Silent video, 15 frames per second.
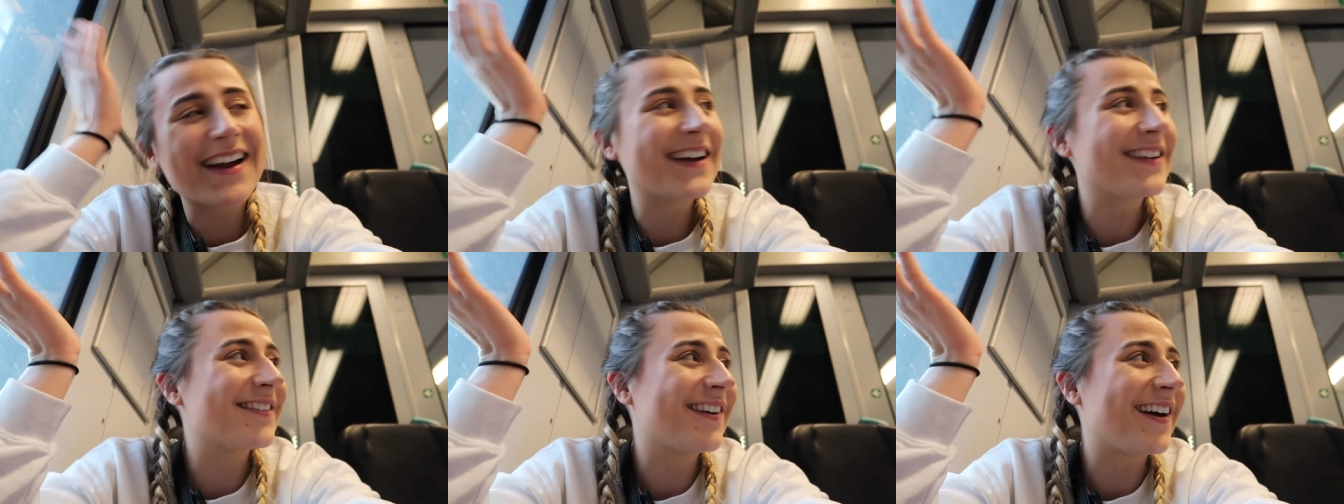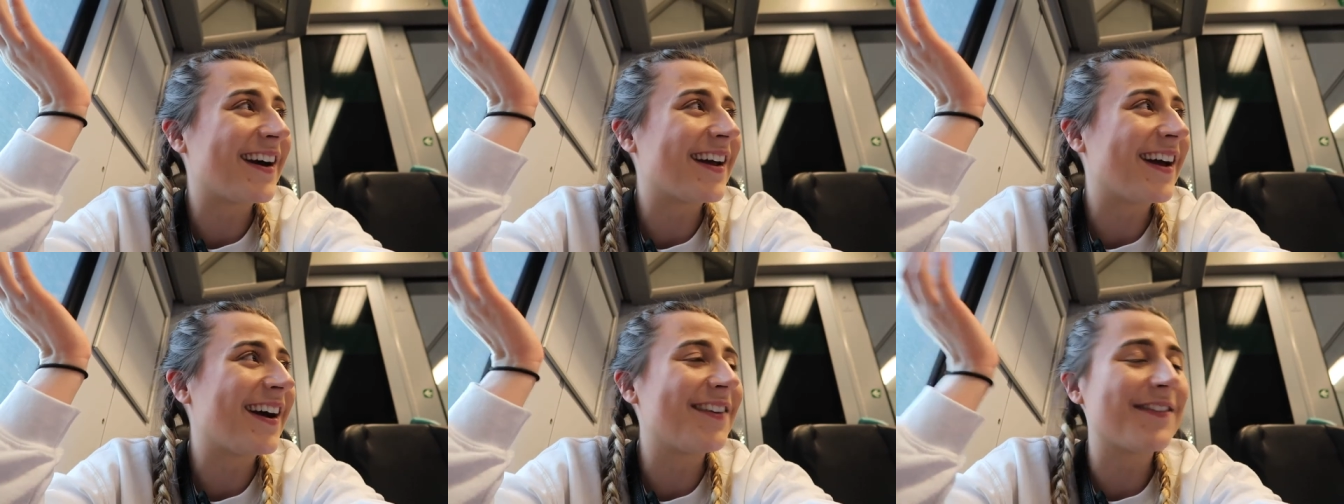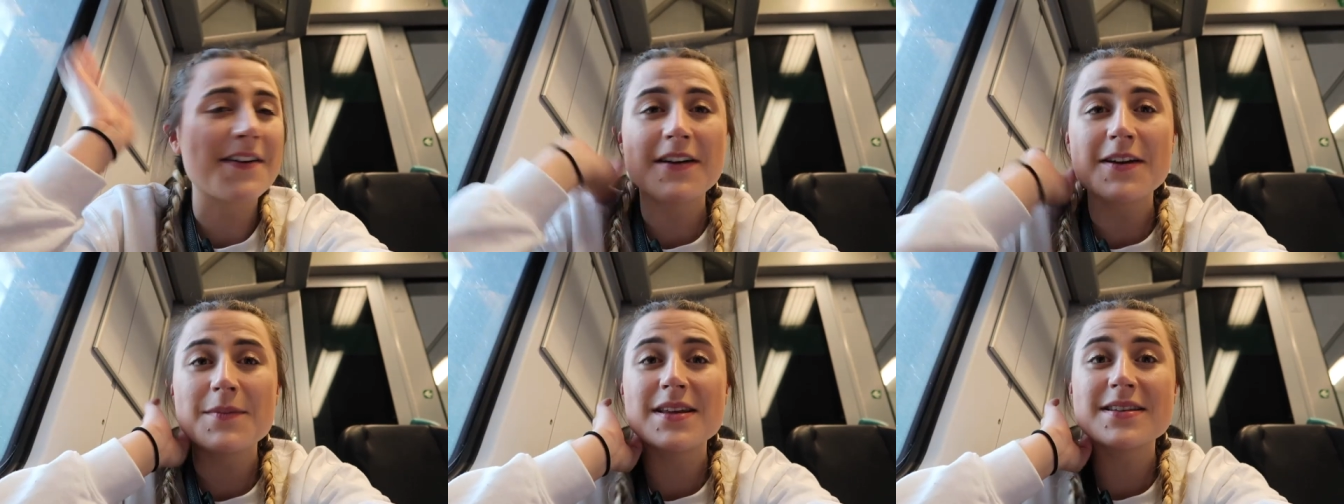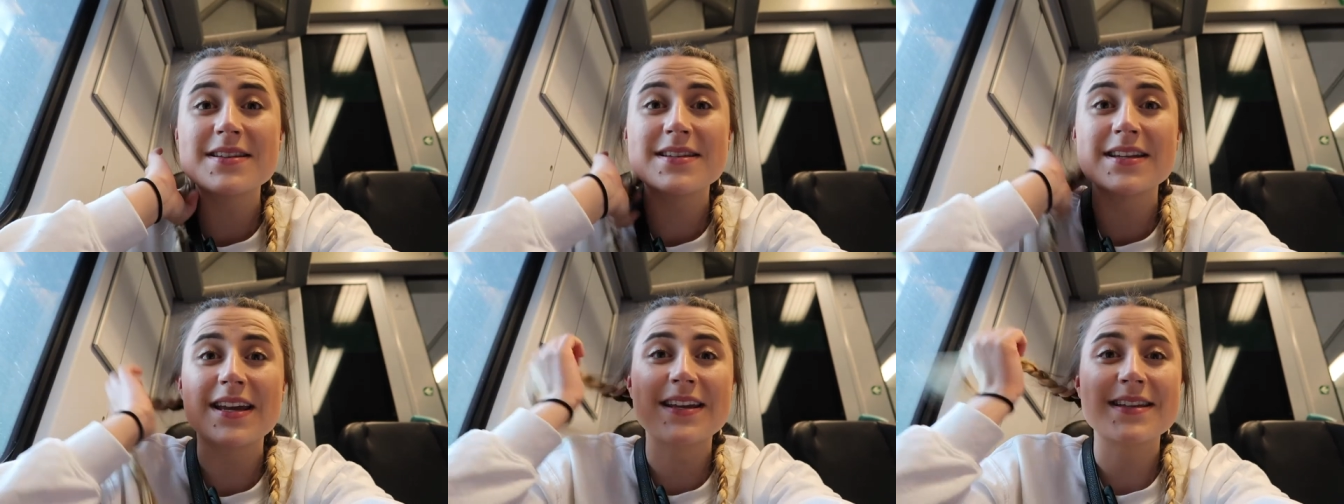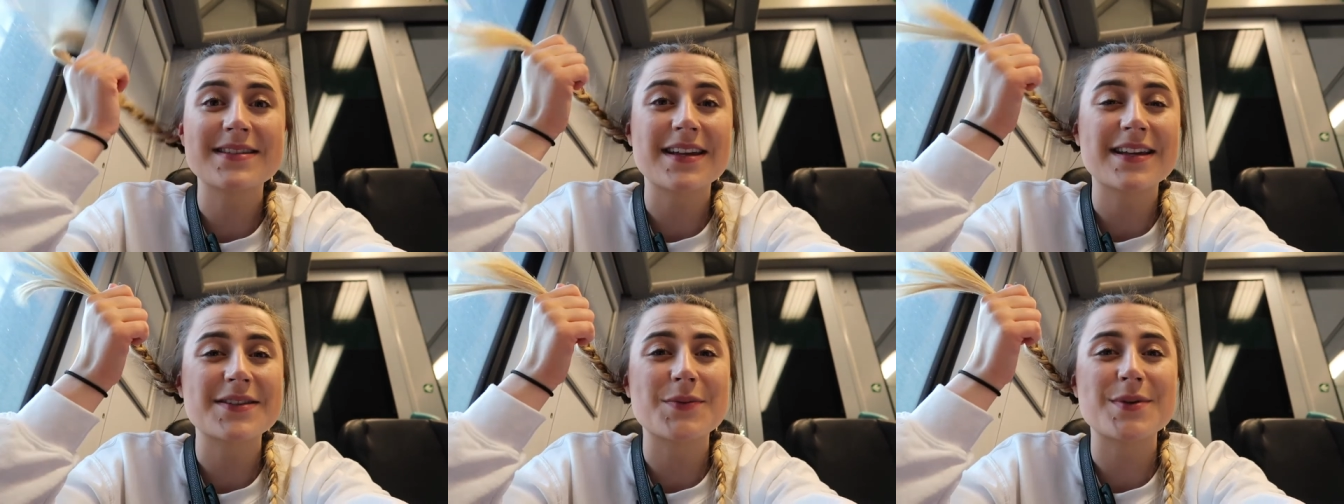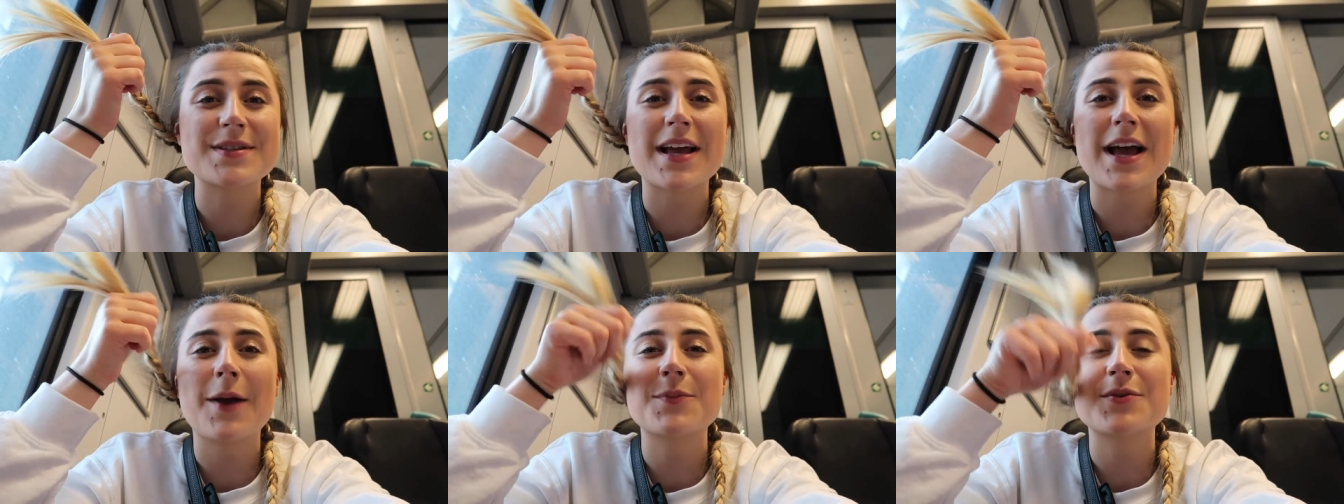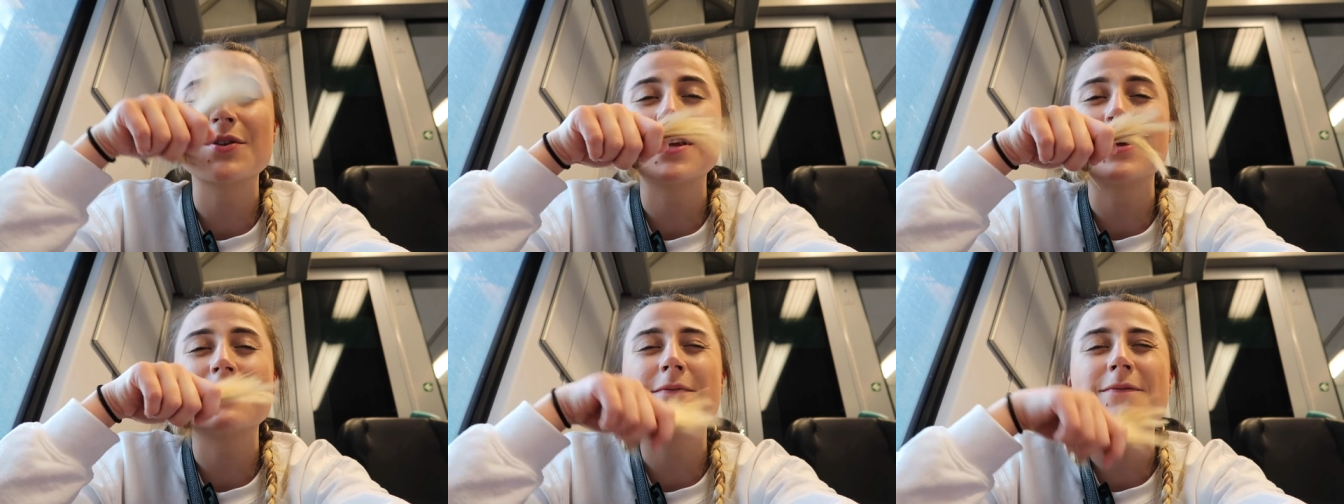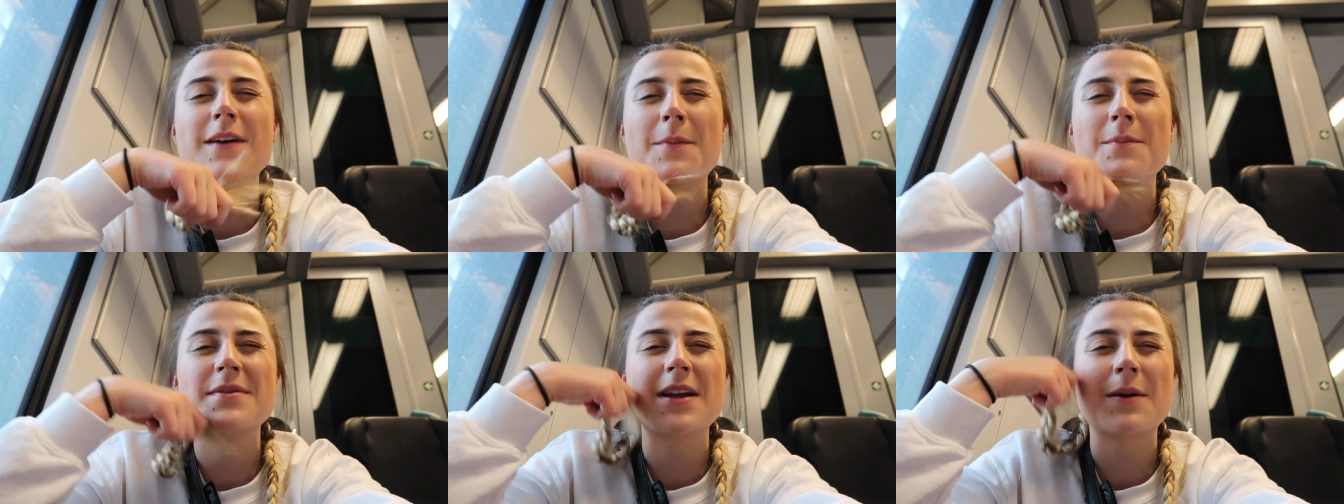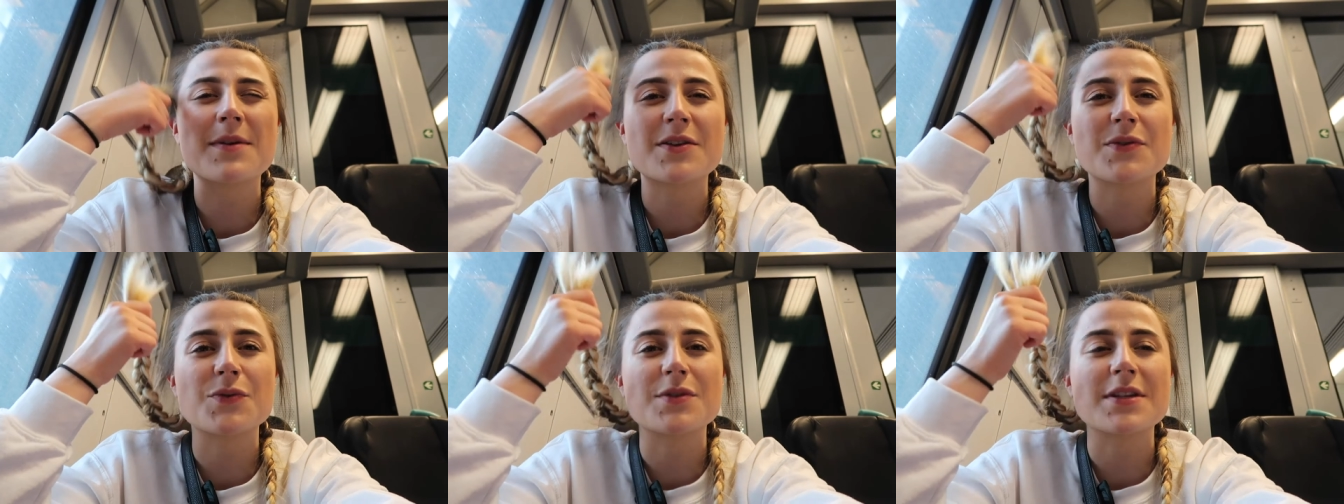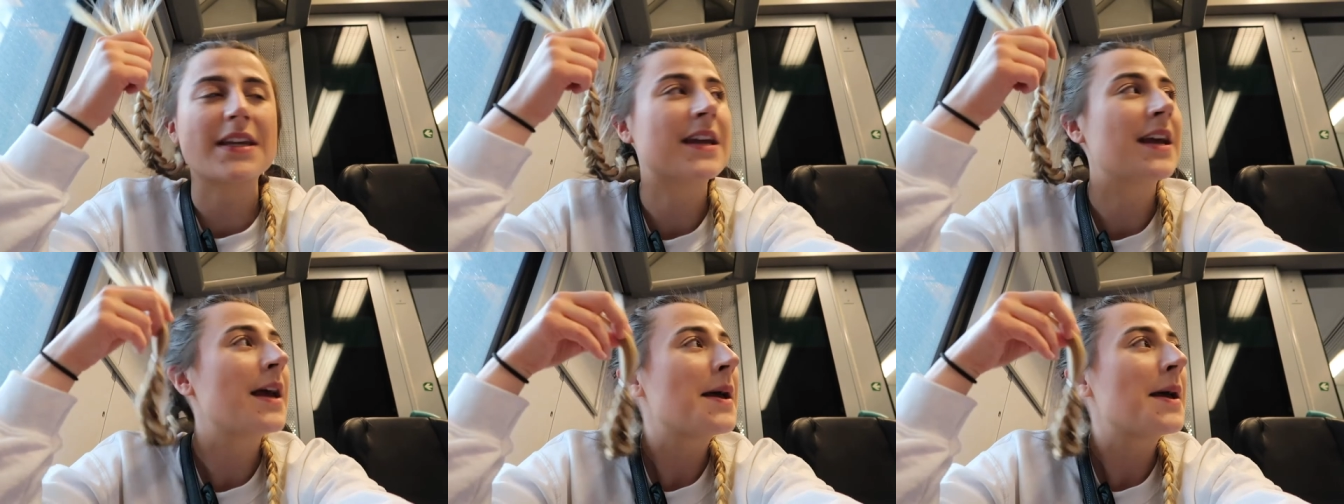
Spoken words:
I know I have. I've had an amazing day. Six was absolutely fab dabby dozy.